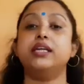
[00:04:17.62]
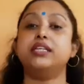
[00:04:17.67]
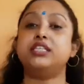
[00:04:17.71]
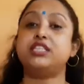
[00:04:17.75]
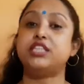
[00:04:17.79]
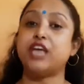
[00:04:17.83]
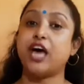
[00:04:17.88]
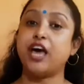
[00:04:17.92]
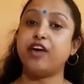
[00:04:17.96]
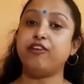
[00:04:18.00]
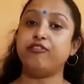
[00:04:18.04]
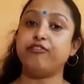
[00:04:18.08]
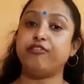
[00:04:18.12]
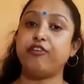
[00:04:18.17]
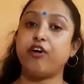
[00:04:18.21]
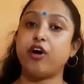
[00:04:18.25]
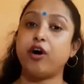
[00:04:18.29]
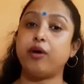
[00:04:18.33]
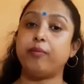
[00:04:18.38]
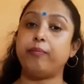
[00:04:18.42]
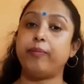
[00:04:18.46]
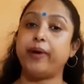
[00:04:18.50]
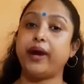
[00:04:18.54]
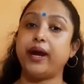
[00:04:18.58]
Time
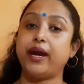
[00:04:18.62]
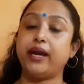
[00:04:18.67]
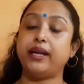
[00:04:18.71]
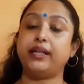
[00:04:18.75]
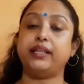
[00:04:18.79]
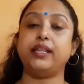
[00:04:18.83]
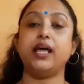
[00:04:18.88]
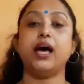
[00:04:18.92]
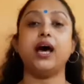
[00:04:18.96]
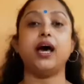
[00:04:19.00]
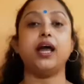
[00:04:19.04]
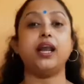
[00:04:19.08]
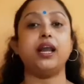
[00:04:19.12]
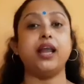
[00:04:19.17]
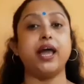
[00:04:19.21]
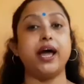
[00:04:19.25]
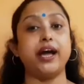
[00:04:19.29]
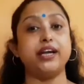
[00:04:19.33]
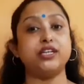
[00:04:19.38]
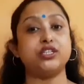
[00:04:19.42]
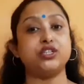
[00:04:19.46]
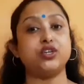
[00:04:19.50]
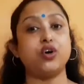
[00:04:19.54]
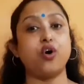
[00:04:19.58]
for bed, the
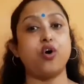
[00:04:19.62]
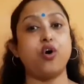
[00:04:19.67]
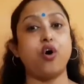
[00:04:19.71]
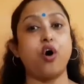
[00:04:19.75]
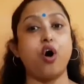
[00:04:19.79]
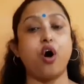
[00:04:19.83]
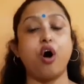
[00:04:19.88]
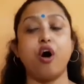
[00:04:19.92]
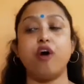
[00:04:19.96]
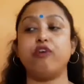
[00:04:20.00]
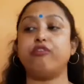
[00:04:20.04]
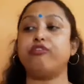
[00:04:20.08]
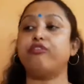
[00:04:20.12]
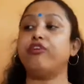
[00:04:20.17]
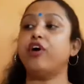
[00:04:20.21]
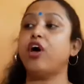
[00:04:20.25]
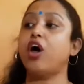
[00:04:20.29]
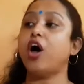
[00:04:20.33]
lights go off.